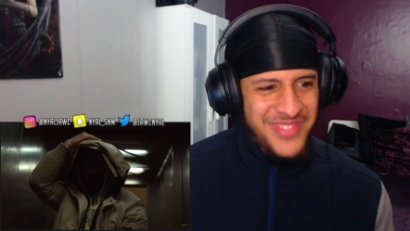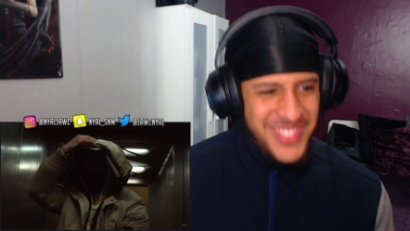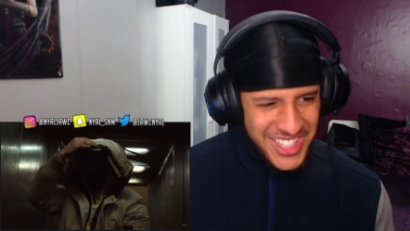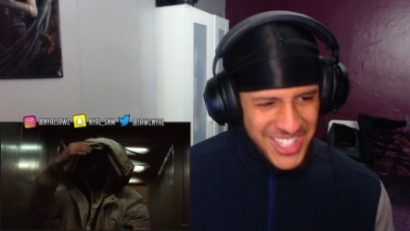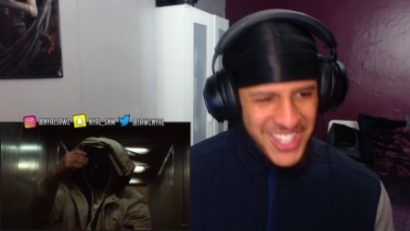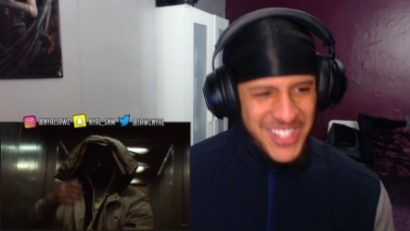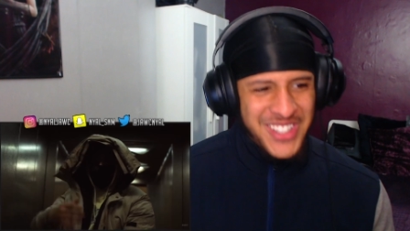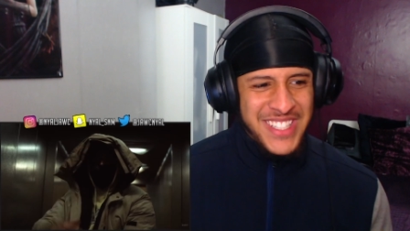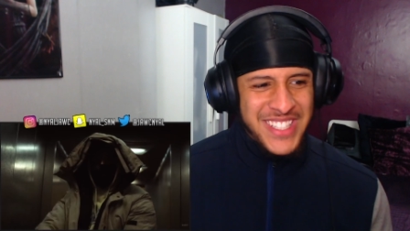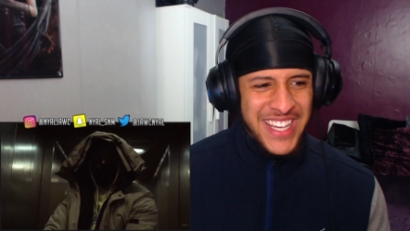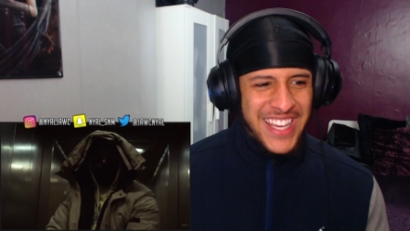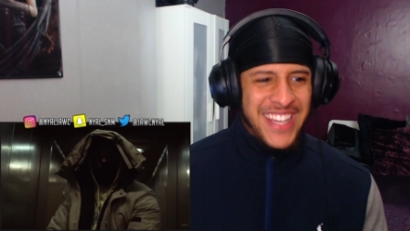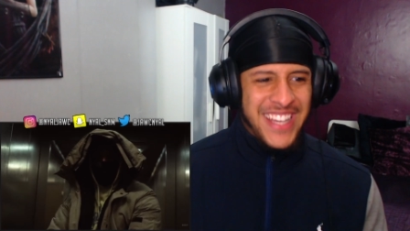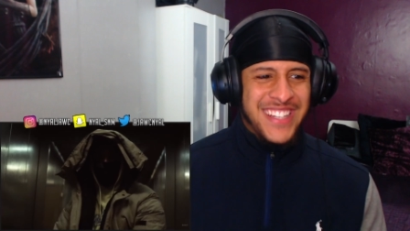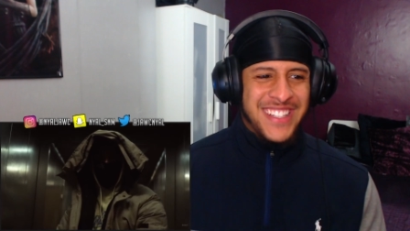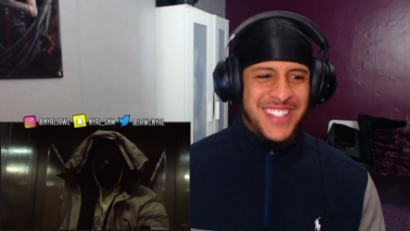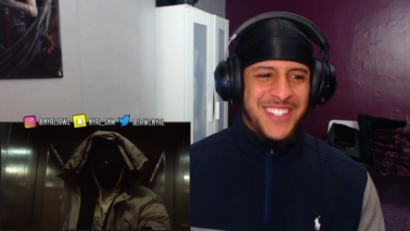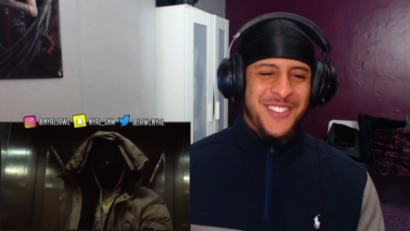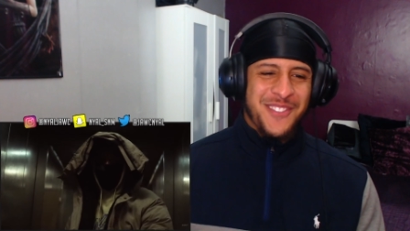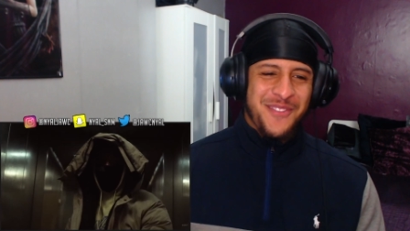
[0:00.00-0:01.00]
Okay,
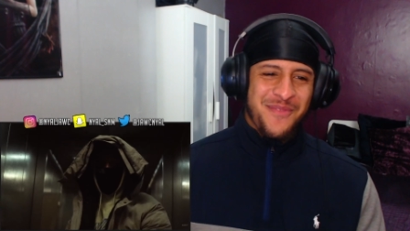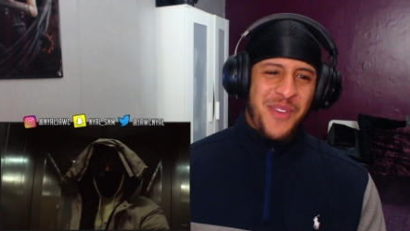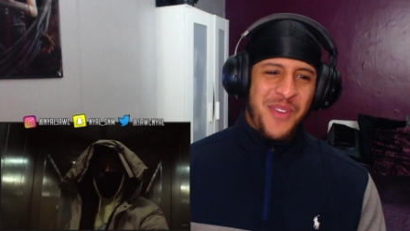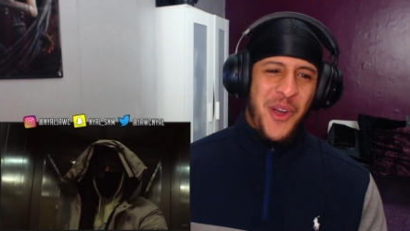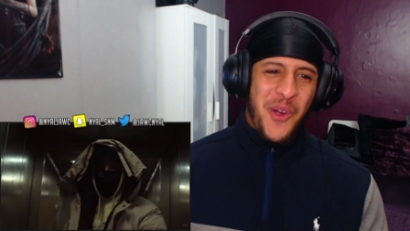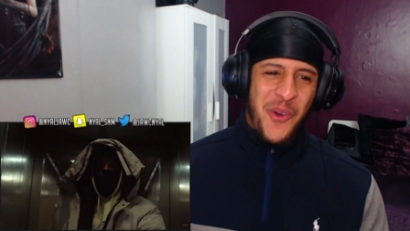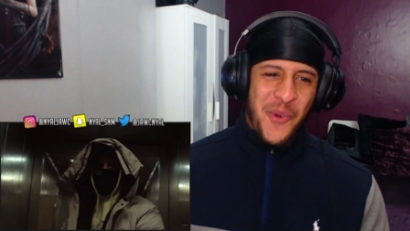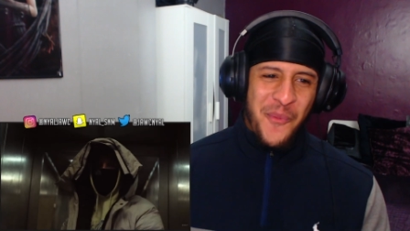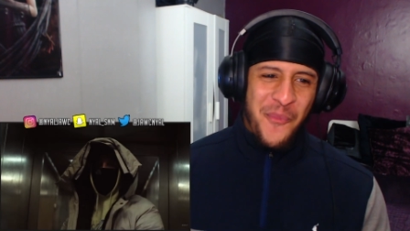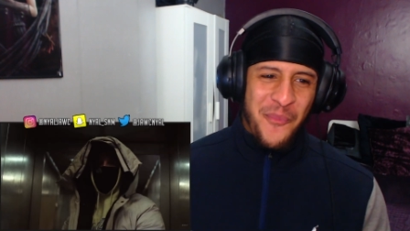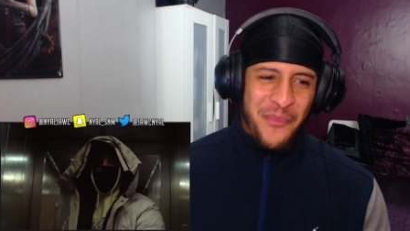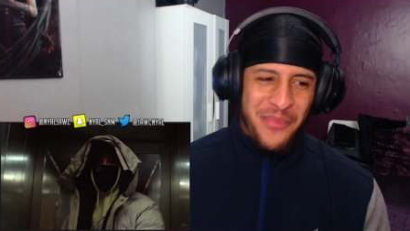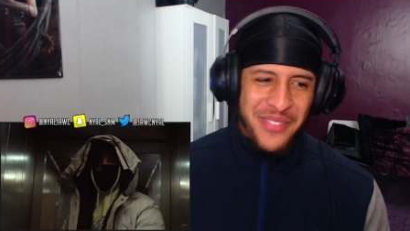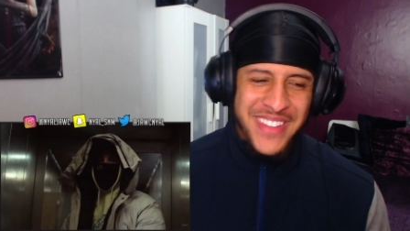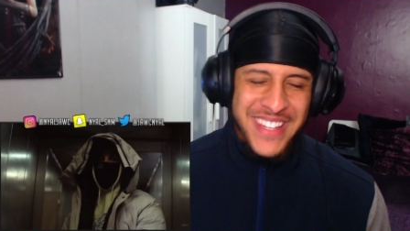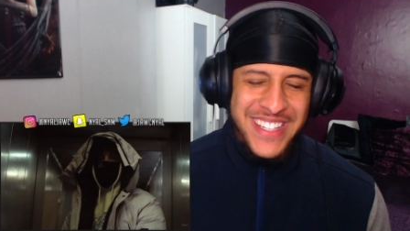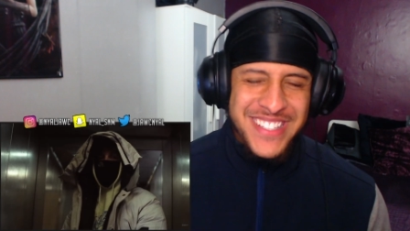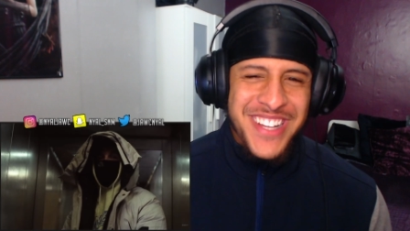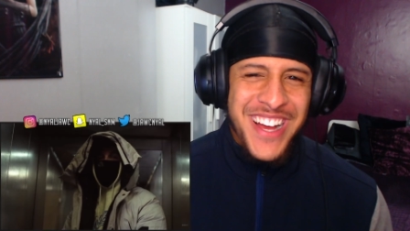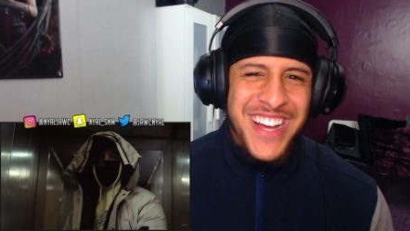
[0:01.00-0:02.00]
bro,
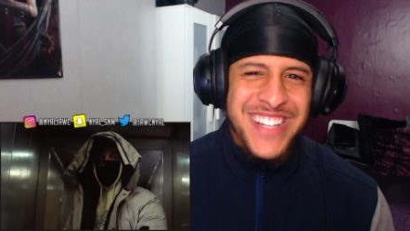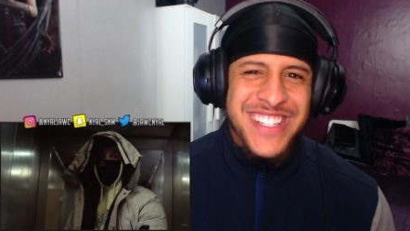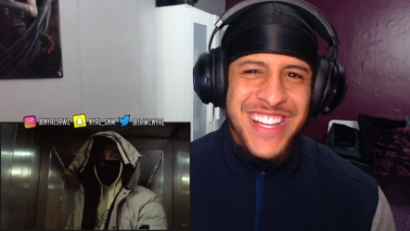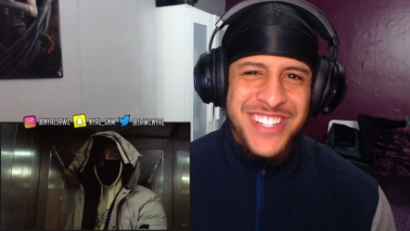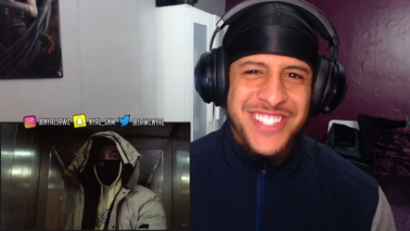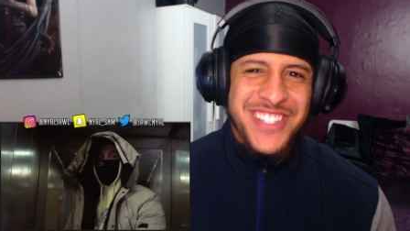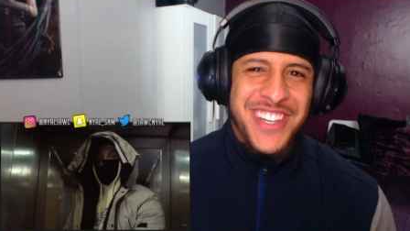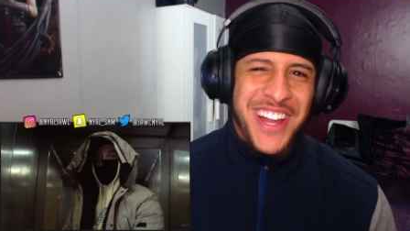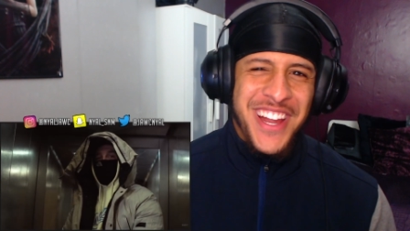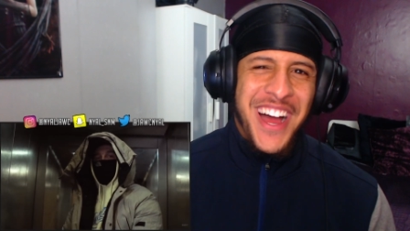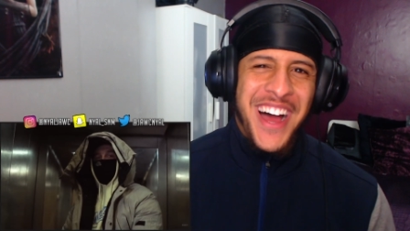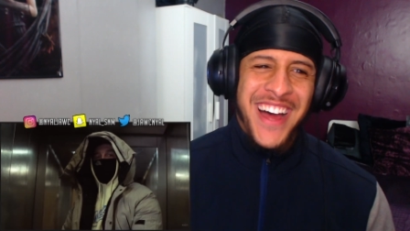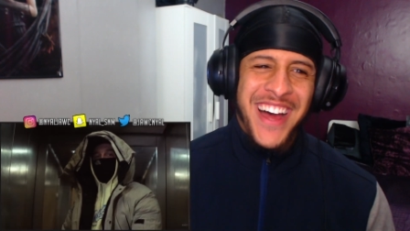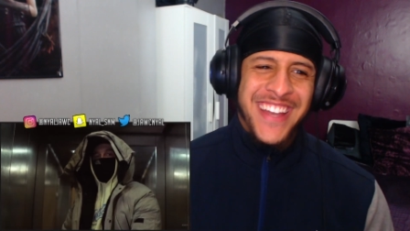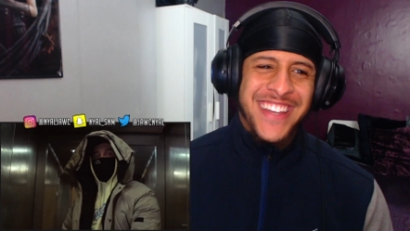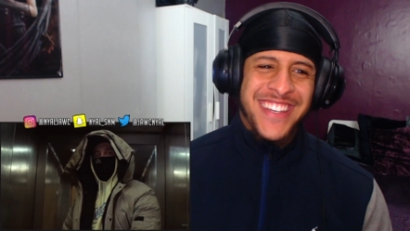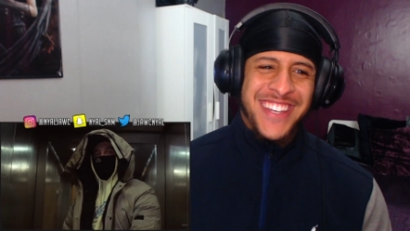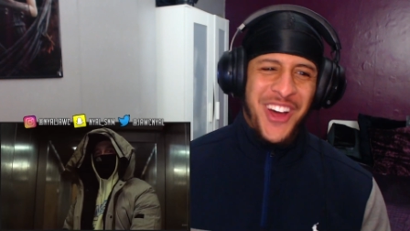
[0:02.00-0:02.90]
this guy's actually hard.